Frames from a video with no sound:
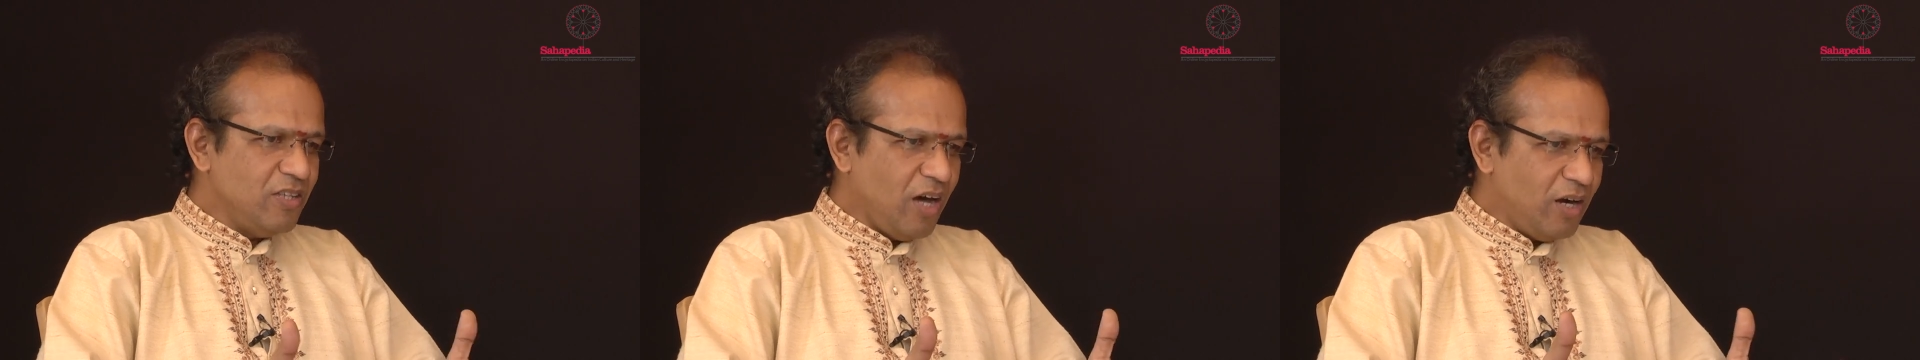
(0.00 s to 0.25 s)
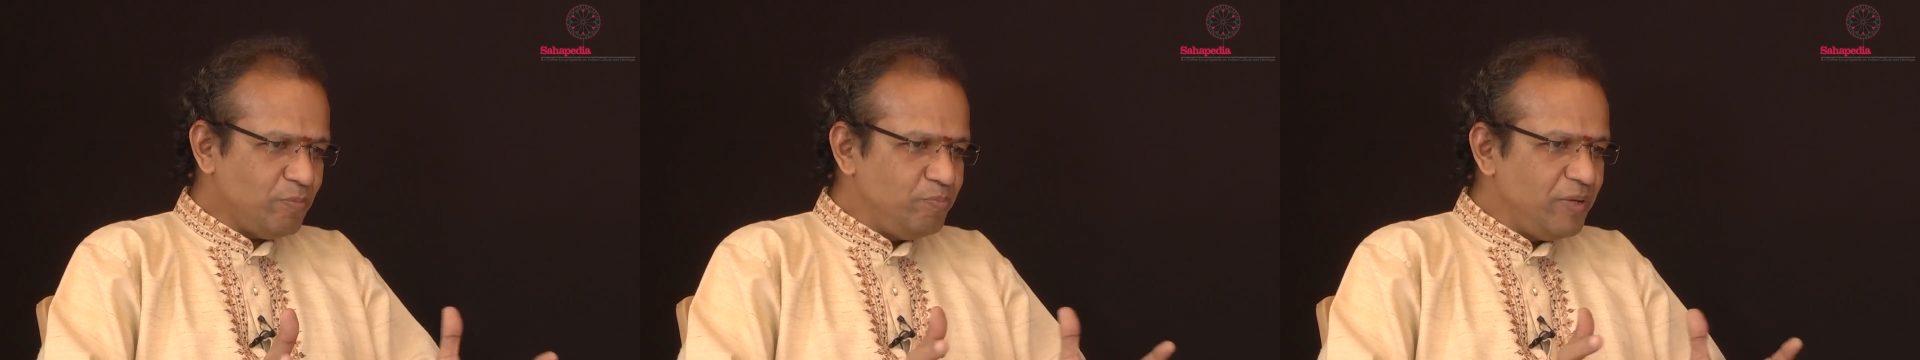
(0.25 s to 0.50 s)

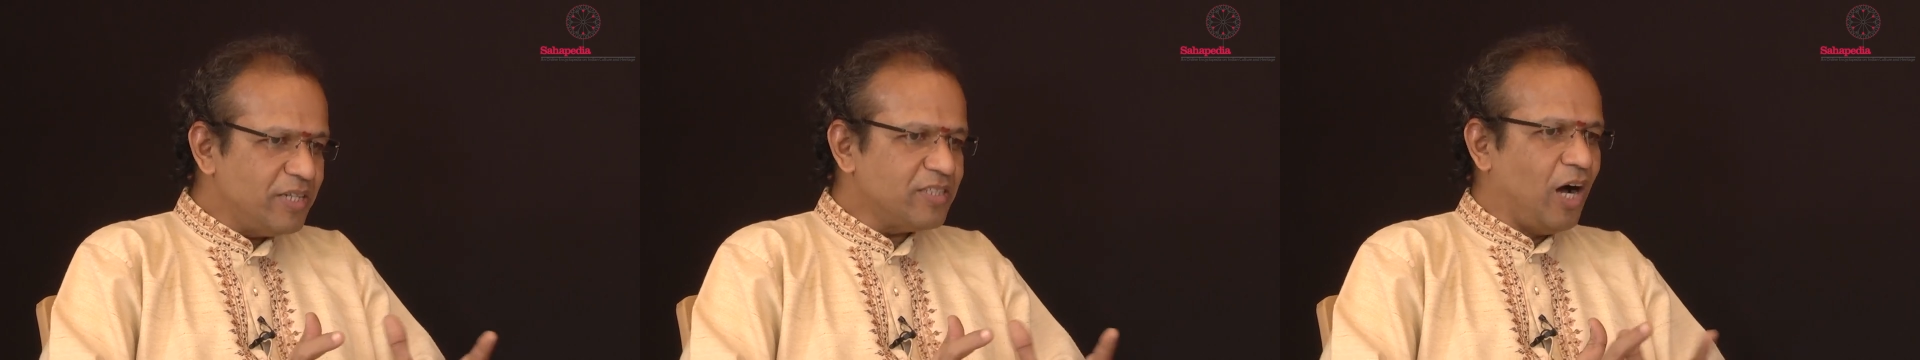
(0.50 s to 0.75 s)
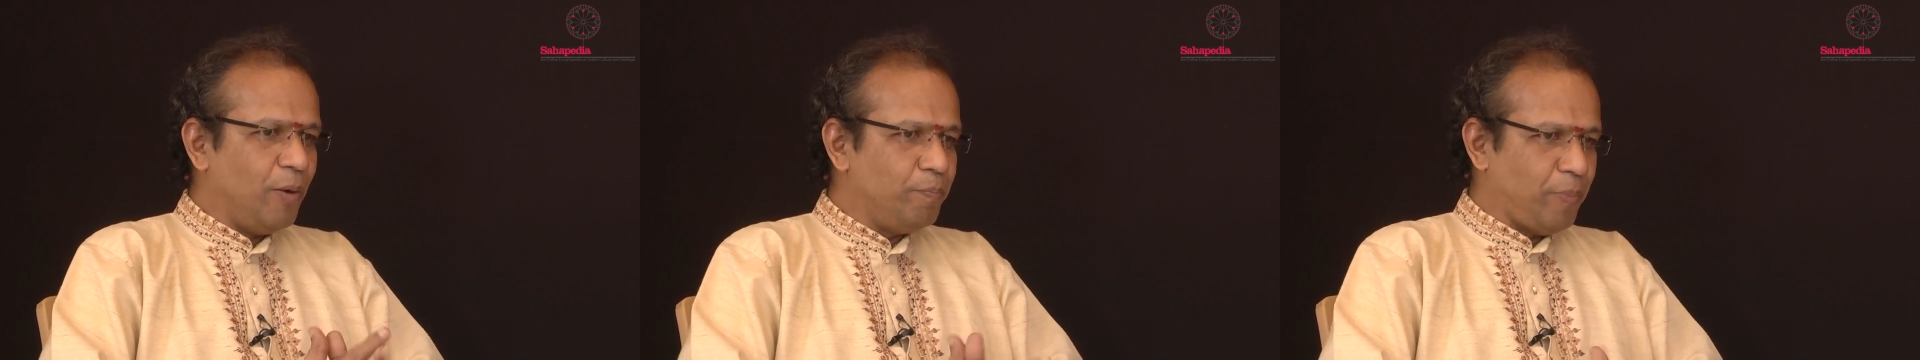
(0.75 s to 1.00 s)
not made
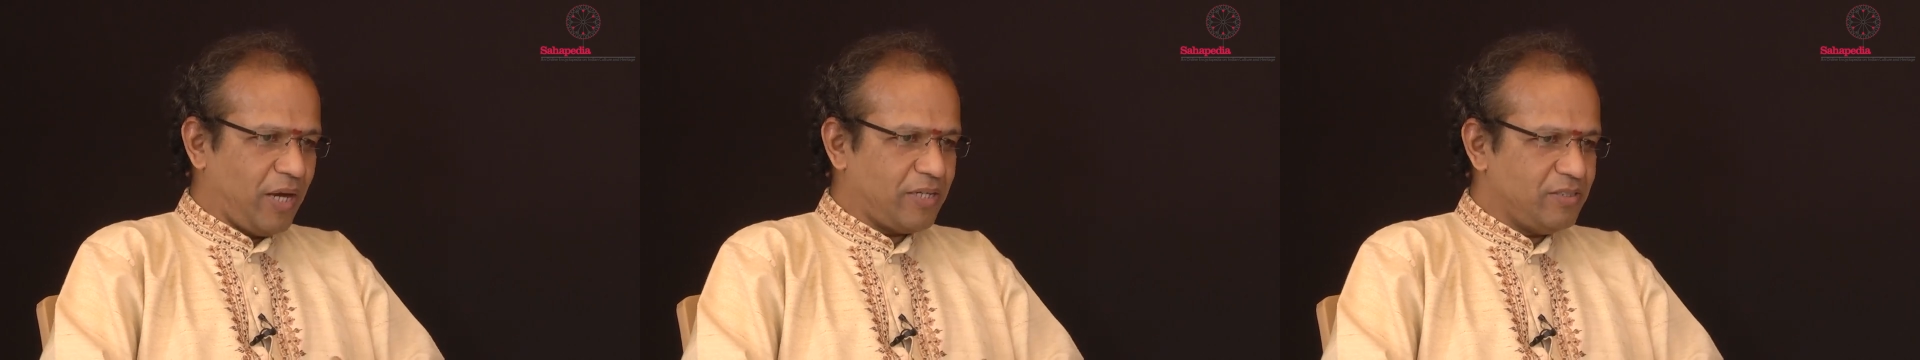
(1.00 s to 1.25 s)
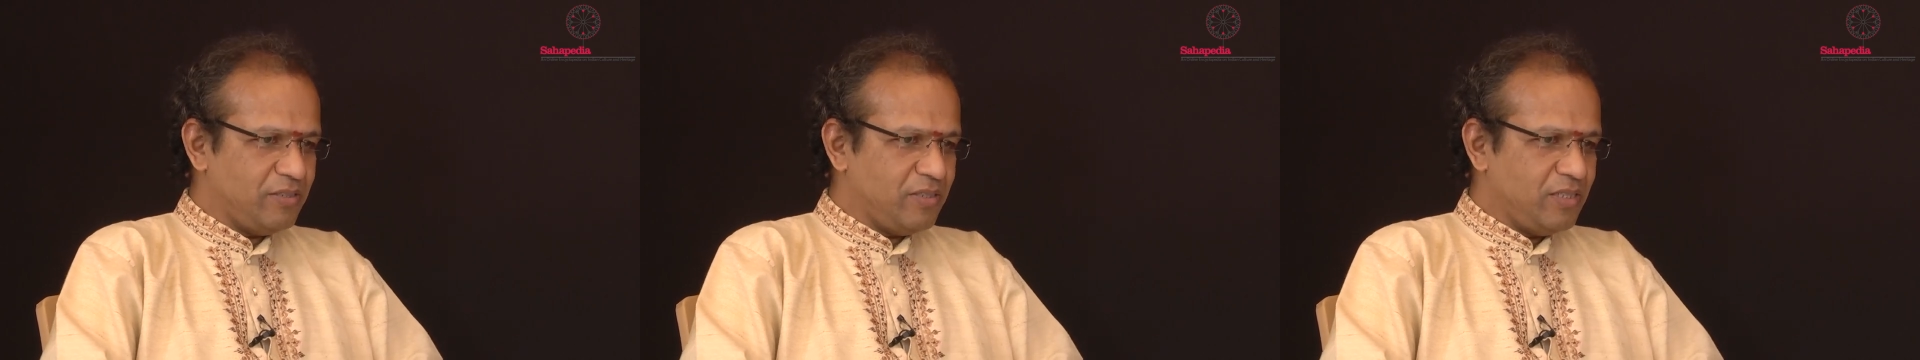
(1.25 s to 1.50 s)

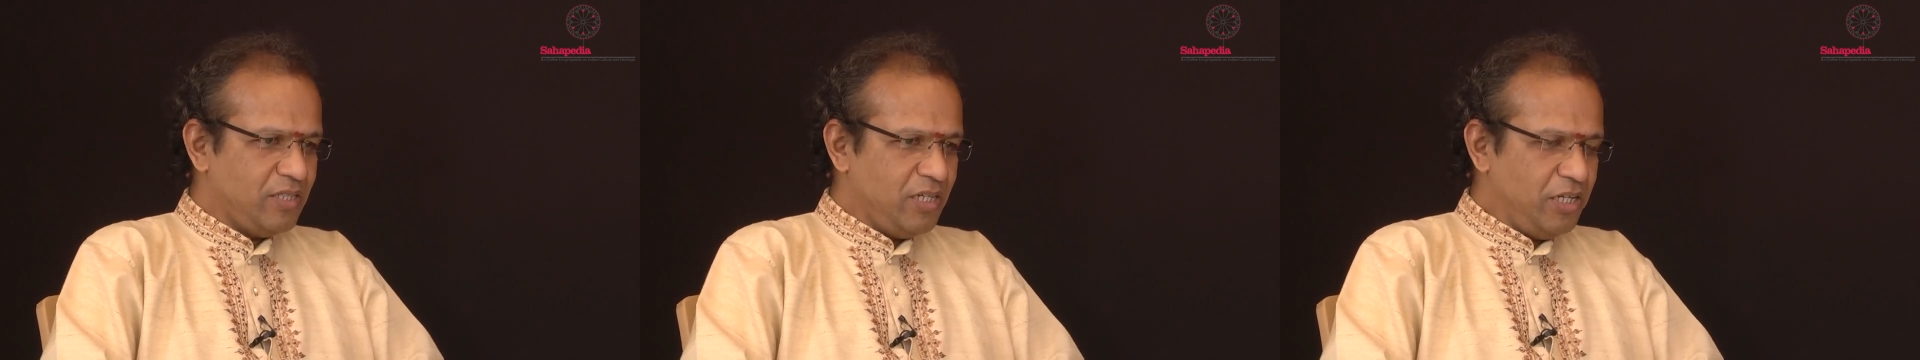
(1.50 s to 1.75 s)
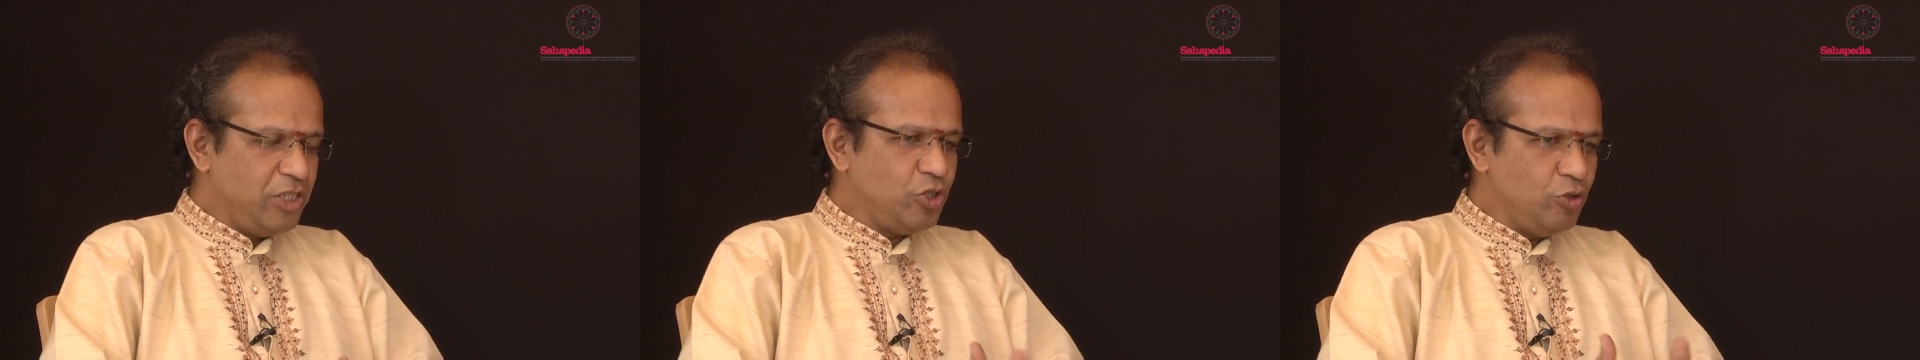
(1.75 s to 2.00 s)
compact.
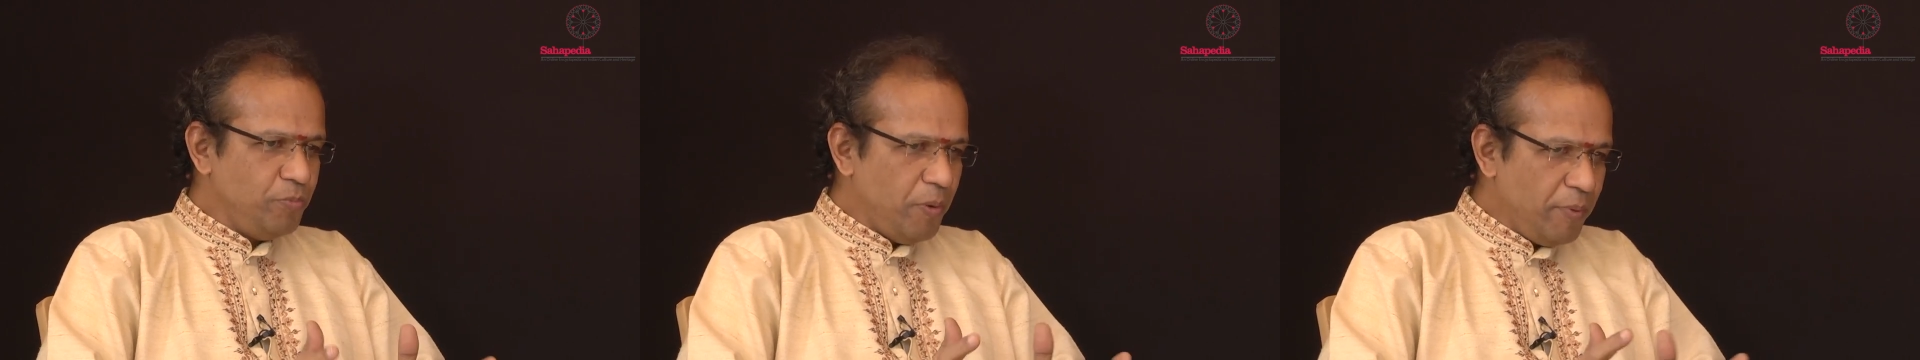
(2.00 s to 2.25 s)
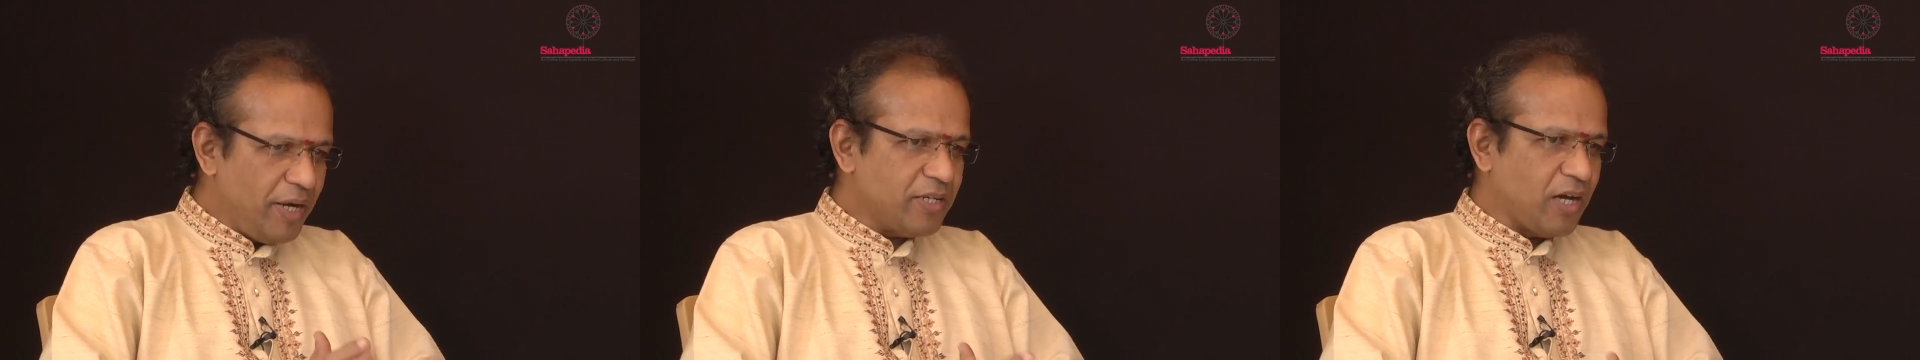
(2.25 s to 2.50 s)
It should be
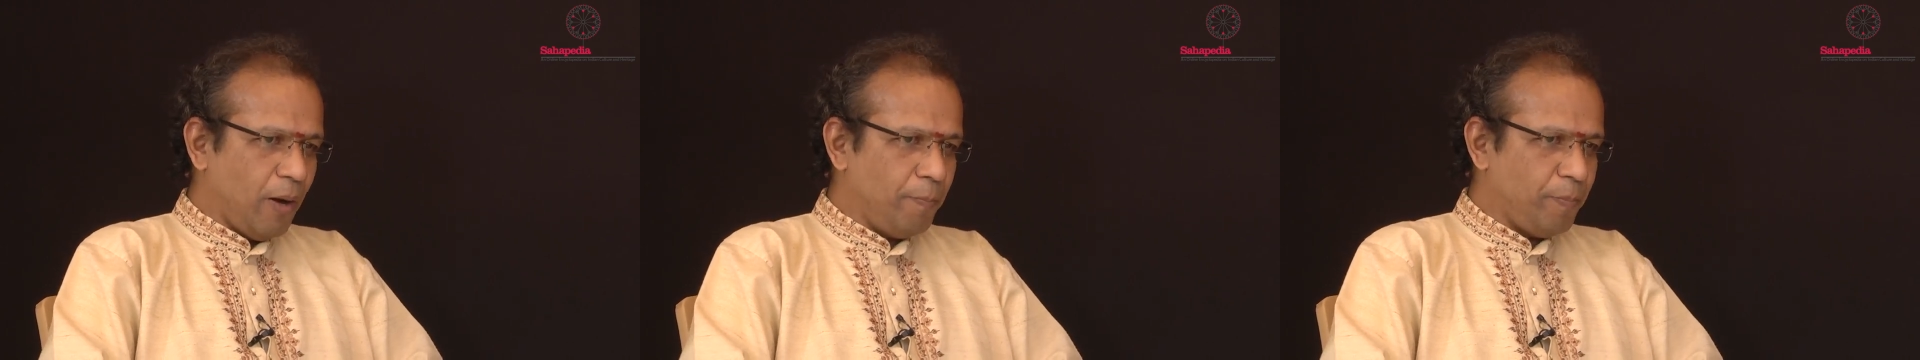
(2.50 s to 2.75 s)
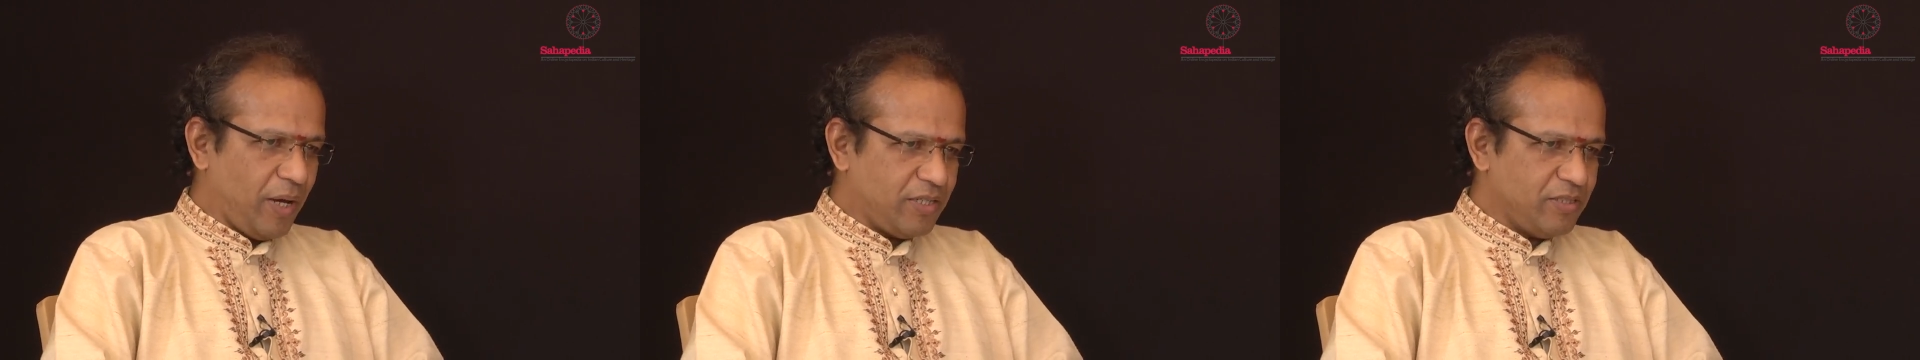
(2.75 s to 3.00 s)
made
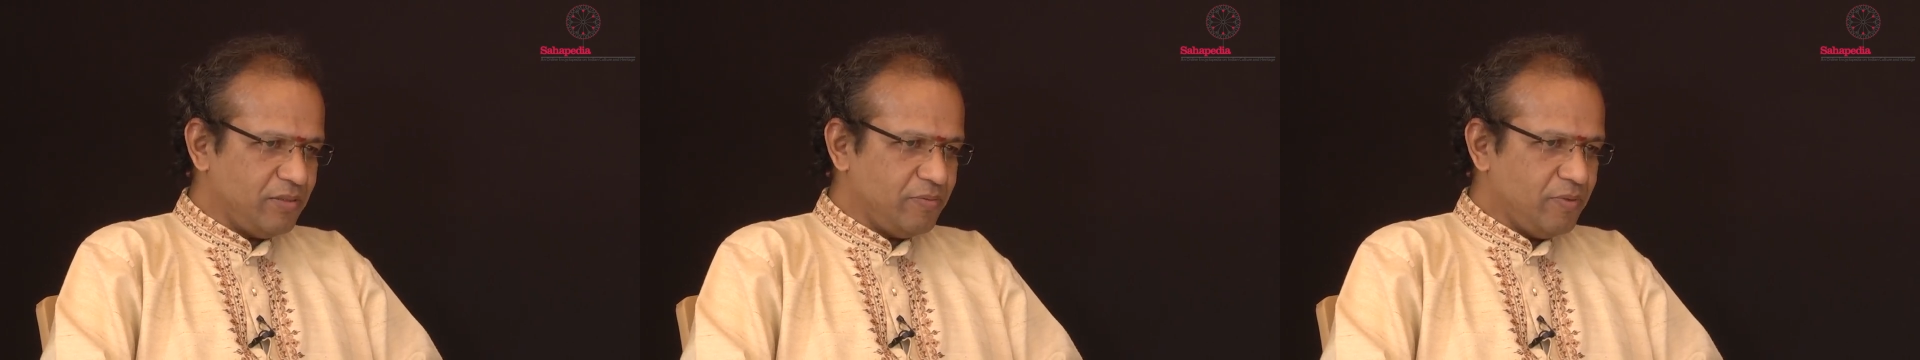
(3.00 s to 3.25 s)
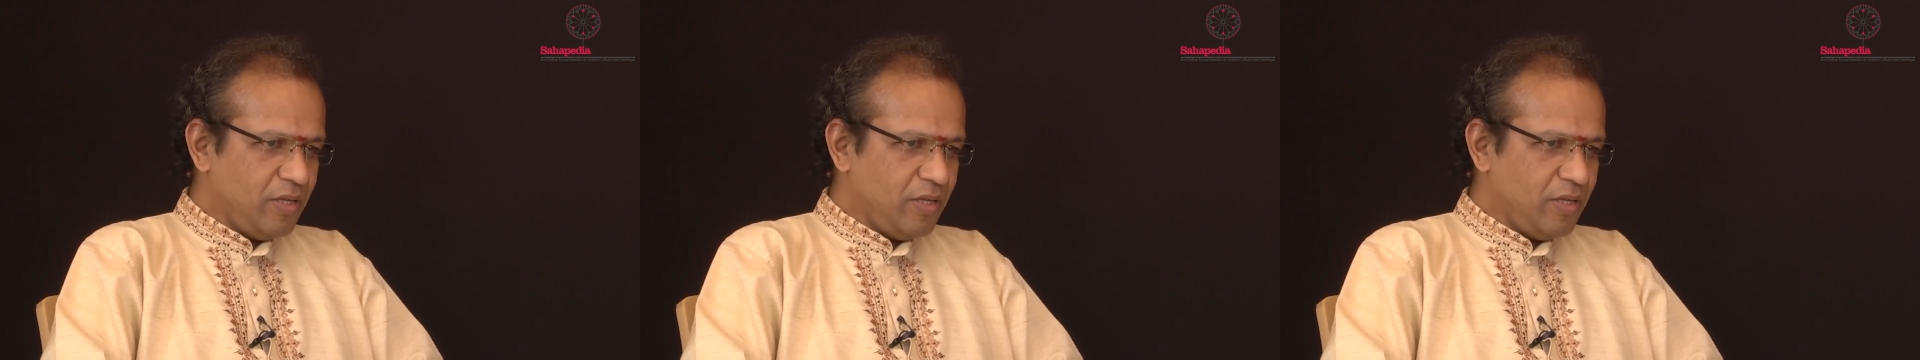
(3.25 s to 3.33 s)
compact.